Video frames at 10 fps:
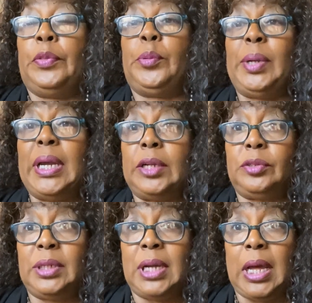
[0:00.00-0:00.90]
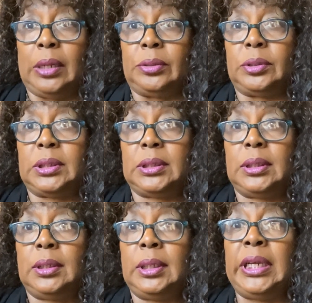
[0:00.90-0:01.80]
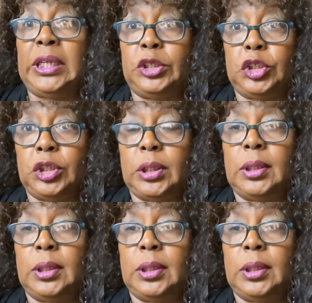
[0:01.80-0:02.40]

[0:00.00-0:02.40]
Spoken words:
$300 each